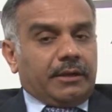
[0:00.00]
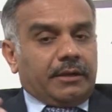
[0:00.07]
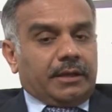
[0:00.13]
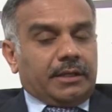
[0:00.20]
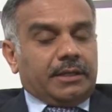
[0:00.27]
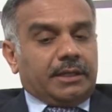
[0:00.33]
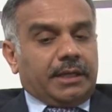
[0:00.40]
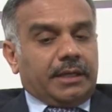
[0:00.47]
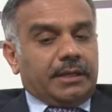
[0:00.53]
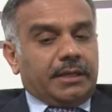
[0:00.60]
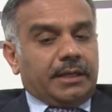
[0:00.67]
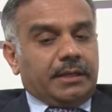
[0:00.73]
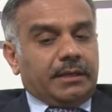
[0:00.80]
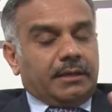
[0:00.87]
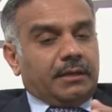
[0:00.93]
in
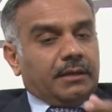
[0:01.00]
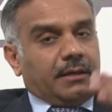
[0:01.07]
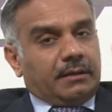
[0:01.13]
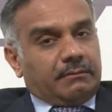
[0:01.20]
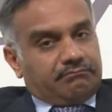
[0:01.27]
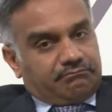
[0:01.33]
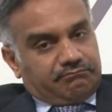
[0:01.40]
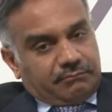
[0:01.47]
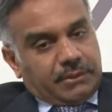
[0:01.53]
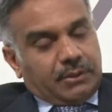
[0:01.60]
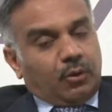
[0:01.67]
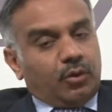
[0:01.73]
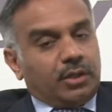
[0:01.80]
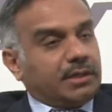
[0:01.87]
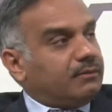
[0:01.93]
the
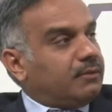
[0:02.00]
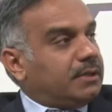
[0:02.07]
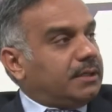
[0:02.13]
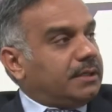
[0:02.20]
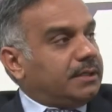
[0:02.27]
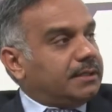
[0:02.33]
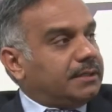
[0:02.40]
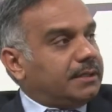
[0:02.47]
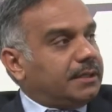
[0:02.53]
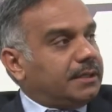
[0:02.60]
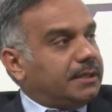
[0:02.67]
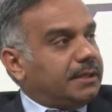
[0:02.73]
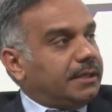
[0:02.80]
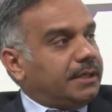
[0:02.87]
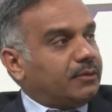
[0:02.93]
older world,
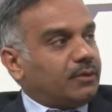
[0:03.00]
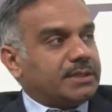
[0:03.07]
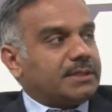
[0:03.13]
it was